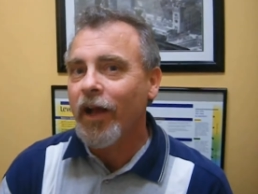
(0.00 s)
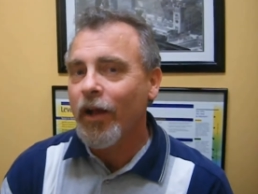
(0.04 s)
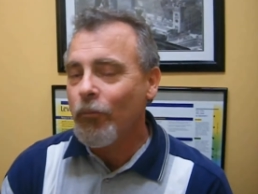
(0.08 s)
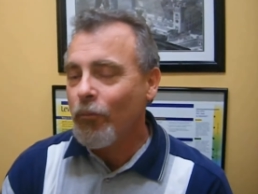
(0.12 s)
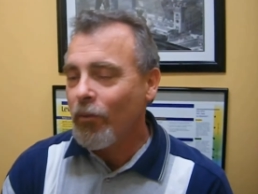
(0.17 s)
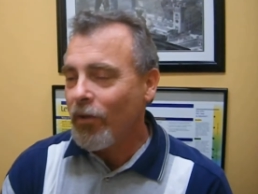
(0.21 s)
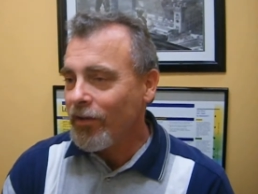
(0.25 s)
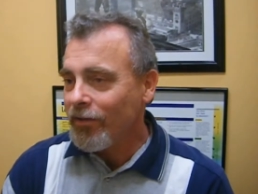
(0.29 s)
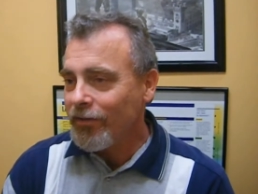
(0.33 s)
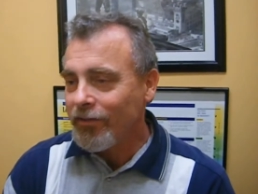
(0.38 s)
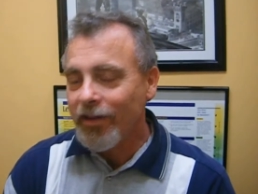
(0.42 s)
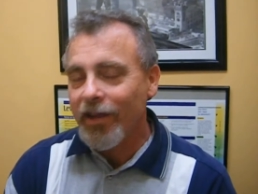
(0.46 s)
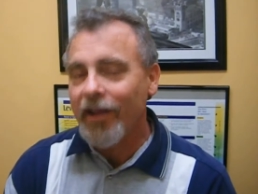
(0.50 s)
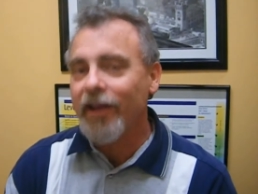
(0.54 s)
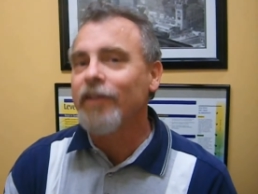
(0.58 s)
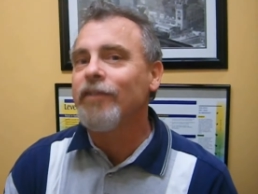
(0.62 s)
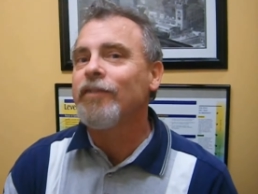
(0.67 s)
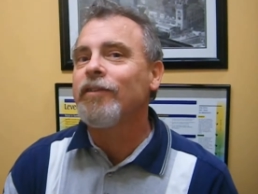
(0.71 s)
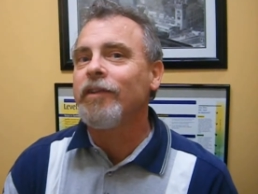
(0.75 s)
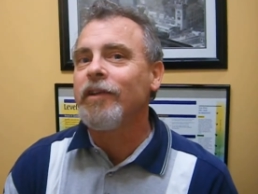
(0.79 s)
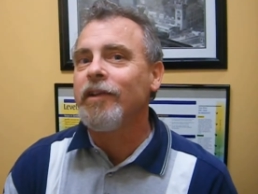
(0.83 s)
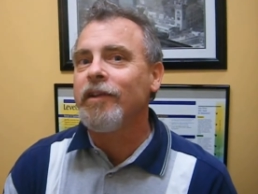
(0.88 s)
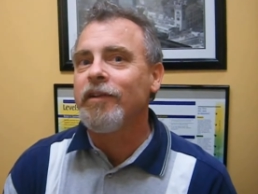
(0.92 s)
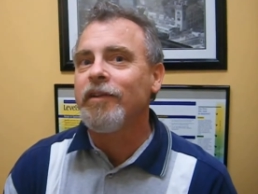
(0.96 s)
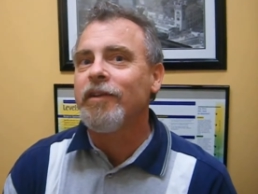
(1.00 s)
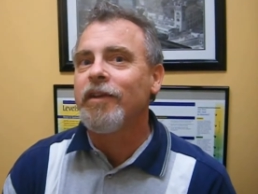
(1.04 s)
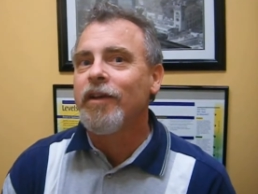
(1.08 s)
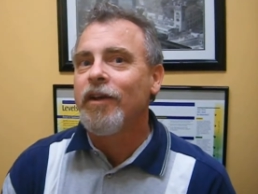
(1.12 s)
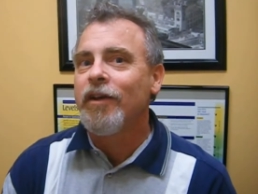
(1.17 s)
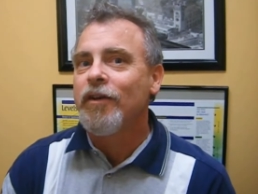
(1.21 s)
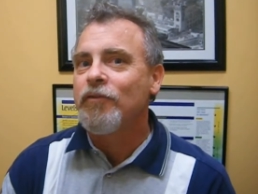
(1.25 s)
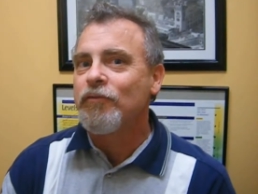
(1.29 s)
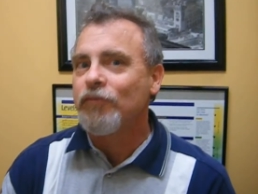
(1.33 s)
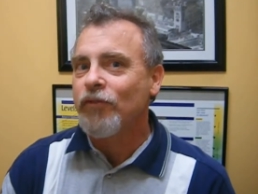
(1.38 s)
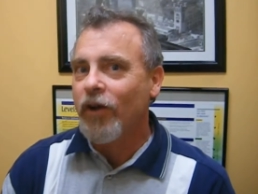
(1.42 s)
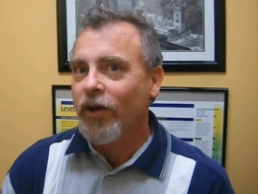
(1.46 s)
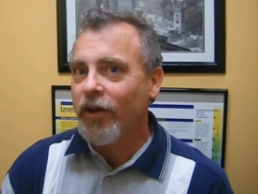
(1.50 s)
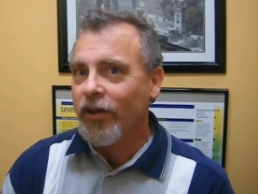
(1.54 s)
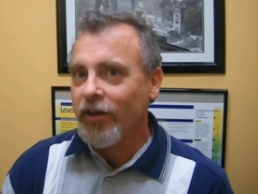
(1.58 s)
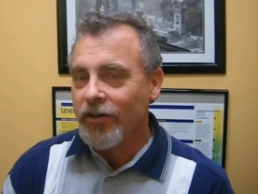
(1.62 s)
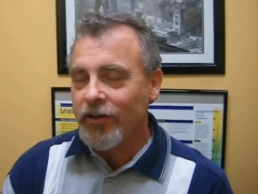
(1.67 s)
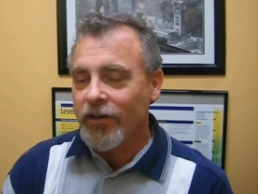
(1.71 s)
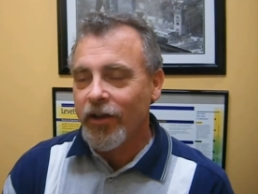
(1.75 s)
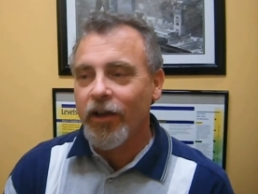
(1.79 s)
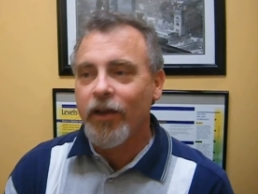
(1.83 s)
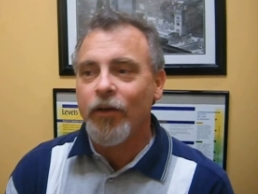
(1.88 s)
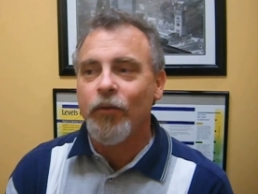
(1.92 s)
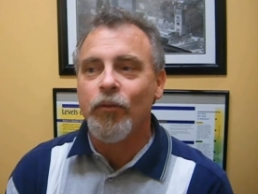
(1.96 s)
I went dancing
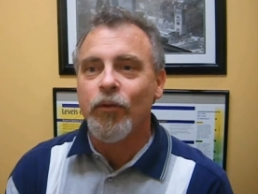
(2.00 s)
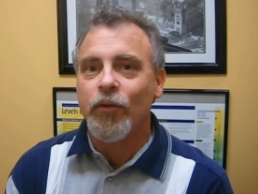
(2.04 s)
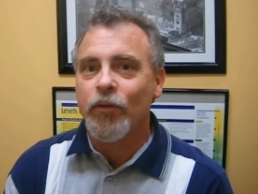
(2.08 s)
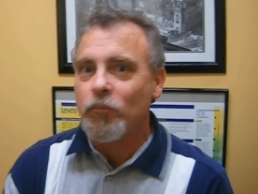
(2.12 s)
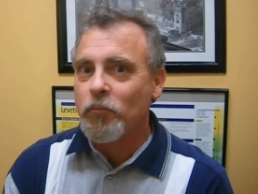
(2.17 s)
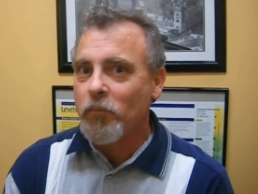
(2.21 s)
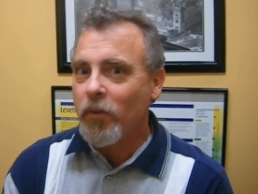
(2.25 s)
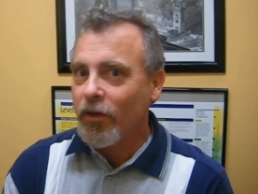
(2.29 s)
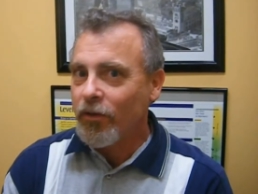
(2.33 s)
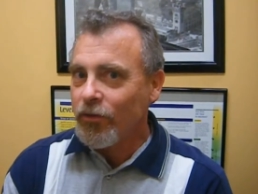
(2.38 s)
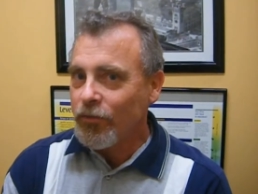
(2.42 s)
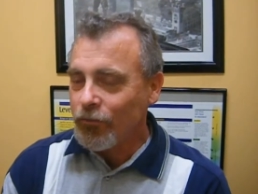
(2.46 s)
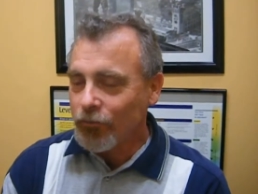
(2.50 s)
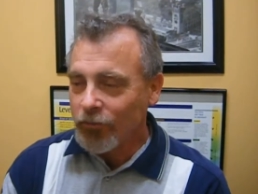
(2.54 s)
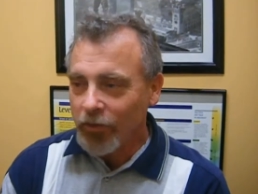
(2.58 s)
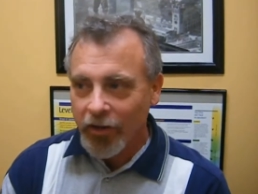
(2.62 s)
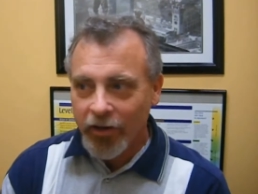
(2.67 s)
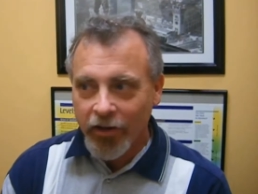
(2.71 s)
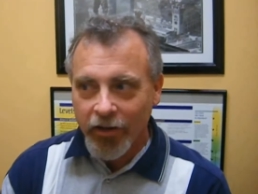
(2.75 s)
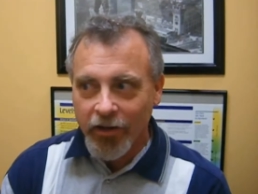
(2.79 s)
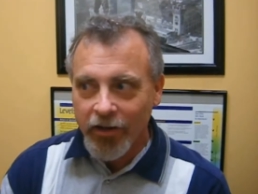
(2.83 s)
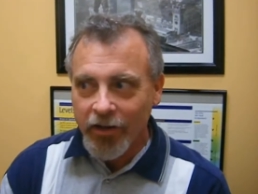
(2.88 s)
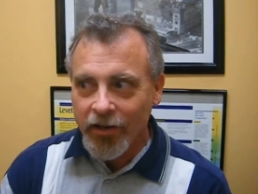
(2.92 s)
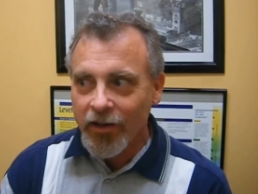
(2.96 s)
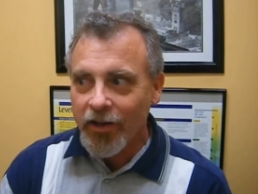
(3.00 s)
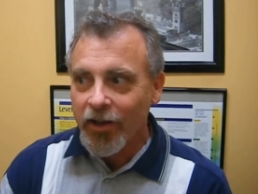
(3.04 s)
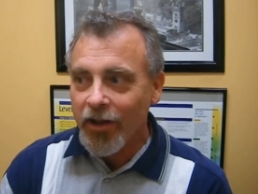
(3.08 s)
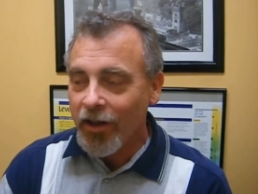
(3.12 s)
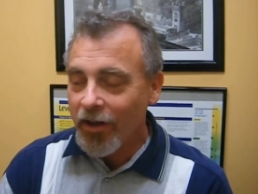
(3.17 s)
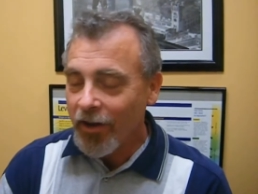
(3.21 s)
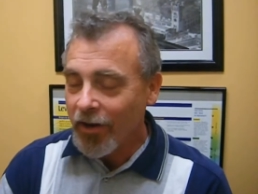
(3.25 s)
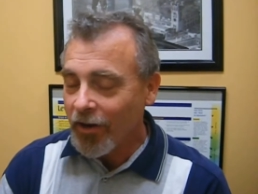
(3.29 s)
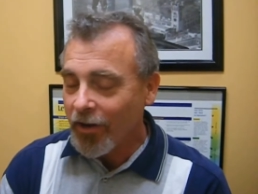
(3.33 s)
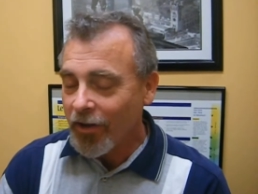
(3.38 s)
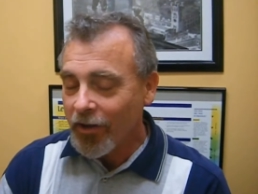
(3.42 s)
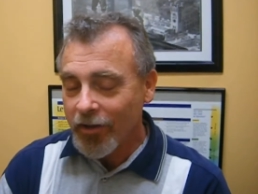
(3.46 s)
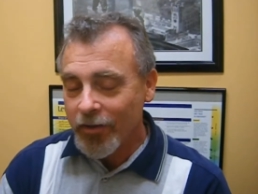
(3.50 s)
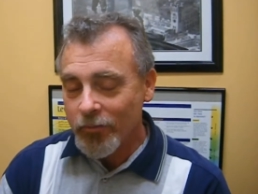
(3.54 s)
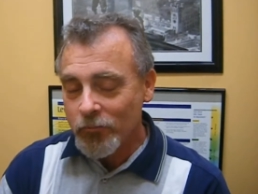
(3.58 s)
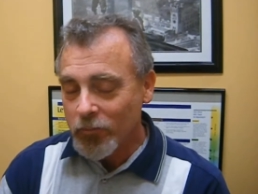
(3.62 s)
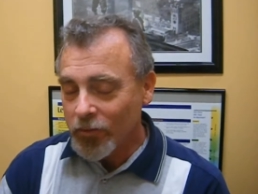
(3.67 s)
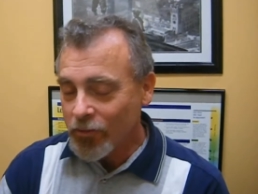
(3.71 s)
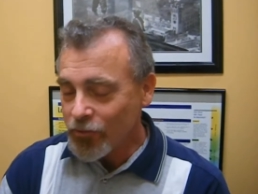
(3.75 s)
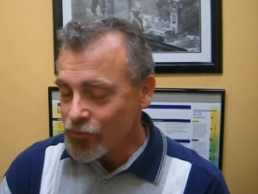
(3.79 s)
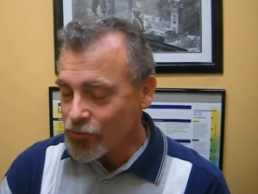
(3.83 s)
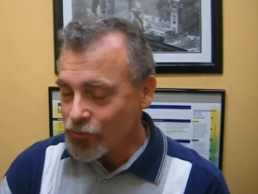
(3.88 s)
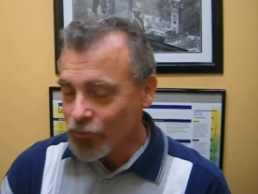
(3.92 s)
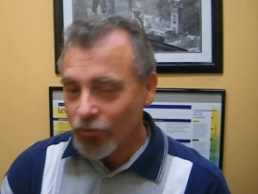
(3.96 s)
Friday night with my new lady, and I'm
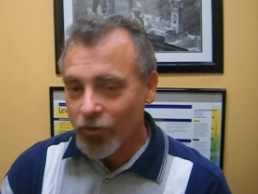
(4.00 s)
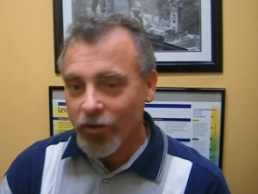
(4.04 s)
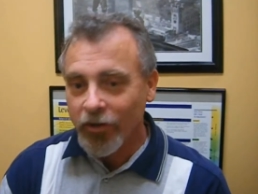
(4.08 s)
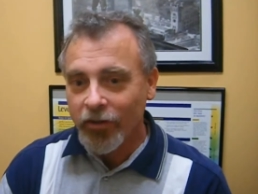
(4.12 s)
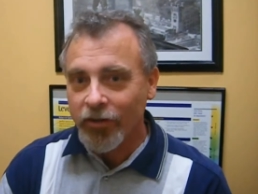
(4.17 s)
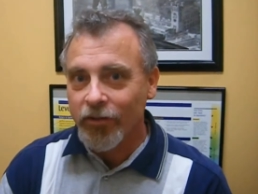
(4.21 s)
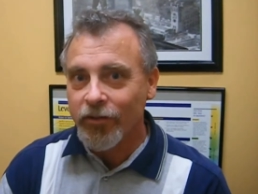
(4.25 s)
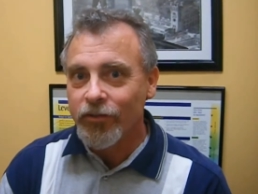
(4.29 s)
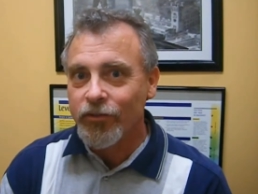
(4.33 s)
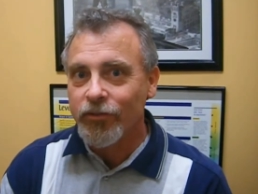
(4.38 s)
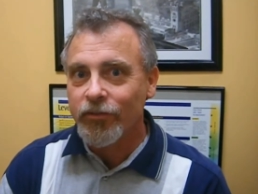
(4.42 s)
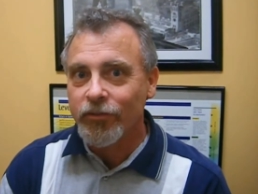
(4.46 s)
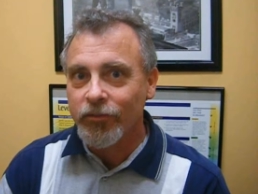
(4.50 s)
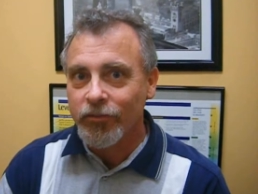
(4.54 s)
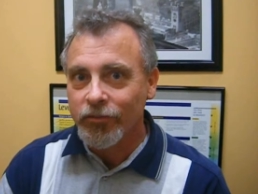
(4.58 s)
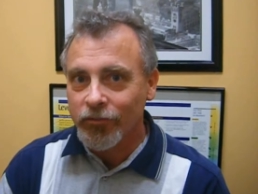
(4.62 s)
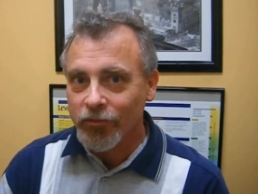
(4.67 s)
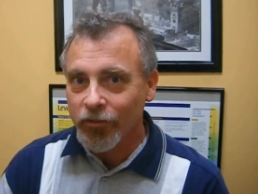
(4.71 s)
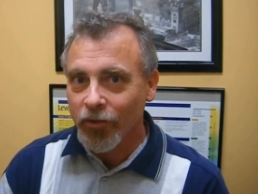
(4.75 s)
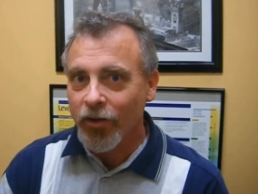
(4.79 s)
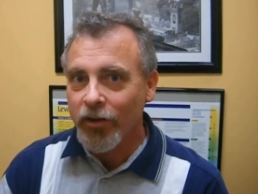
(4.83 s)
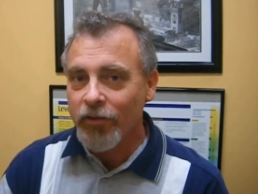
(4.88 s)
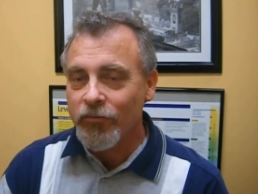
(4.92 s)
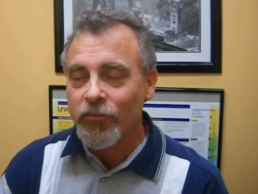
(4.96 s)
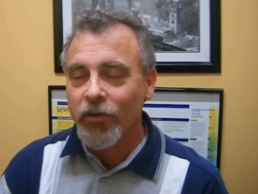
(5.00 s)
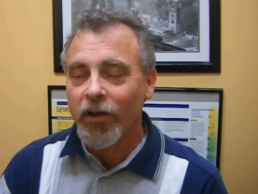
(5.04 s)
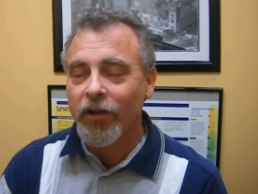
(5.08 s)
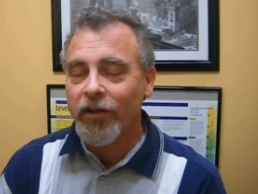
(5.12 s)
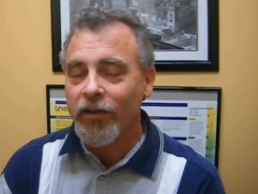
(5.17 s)
enjoying this life.